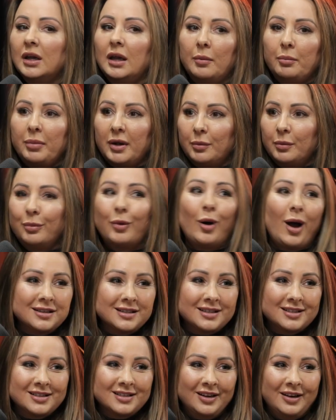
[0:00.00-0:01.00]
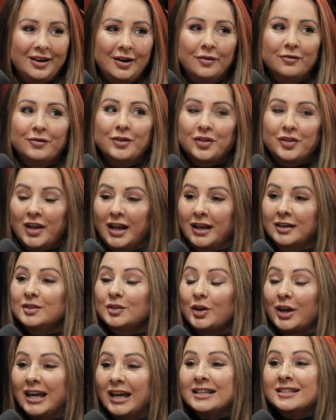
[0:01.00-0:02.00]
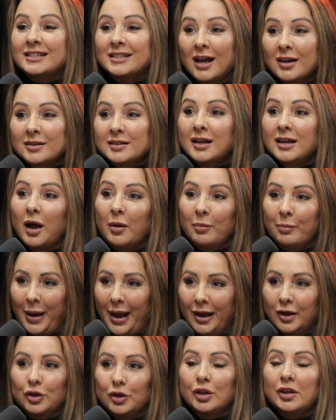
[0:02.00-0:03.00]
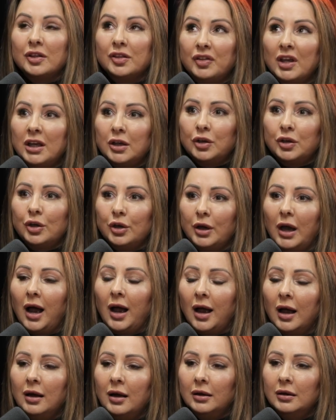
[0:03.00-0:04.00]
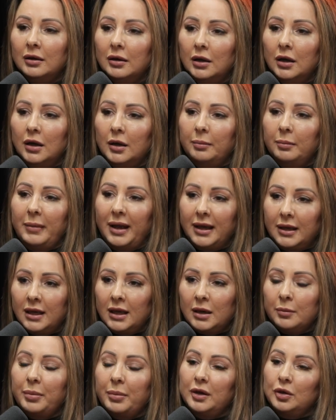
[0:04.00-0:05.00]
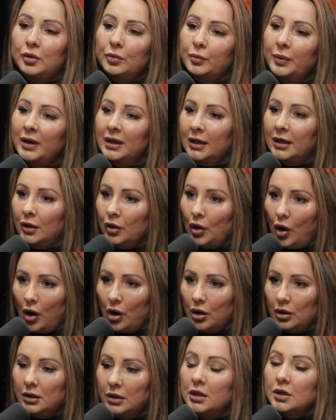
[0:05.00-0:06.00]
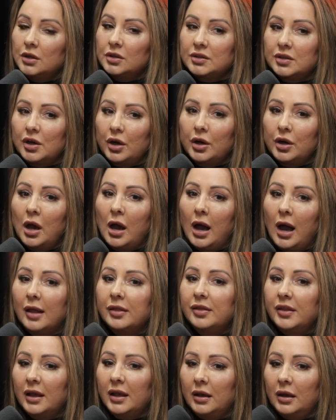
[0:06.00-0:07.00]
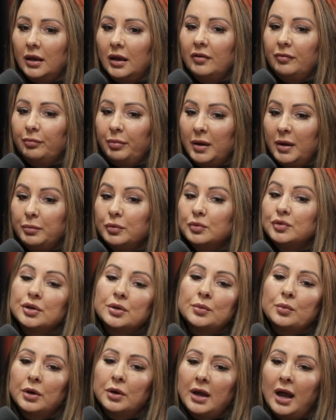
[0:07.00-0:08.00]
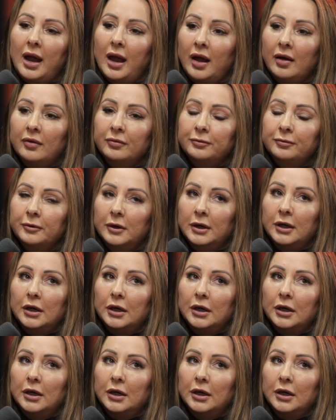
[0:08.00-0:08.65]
get better price for things. So it does come back. You think you are making, but you're really not. So I think if people do want to have,